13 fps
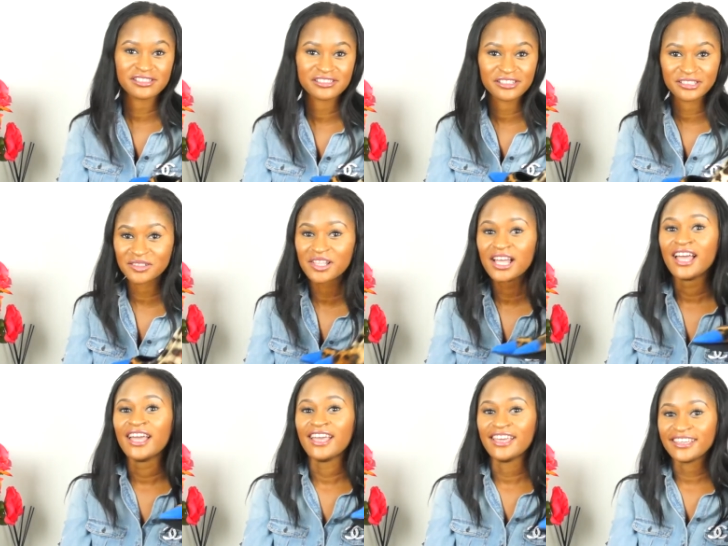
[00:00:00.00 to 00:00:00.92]
So
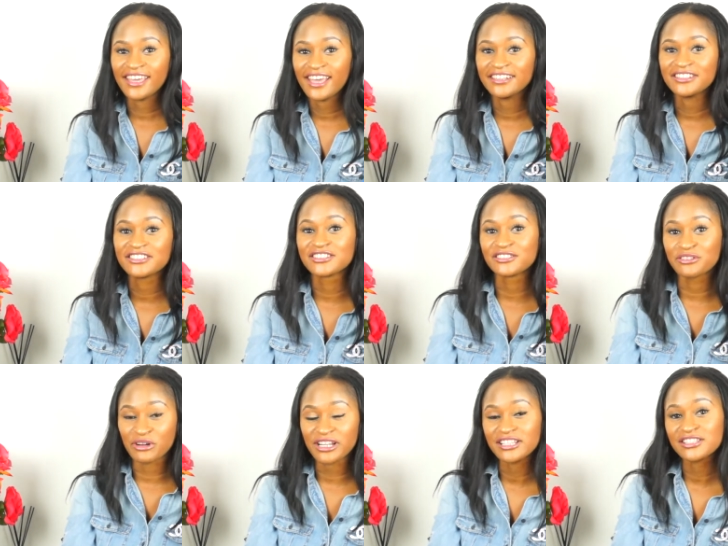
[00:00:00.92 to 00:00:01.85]
again, it's
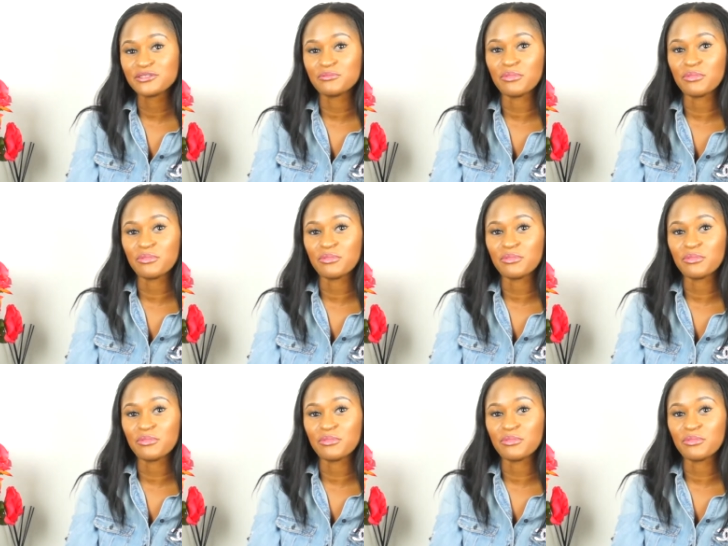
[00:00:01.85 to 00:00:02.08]
great to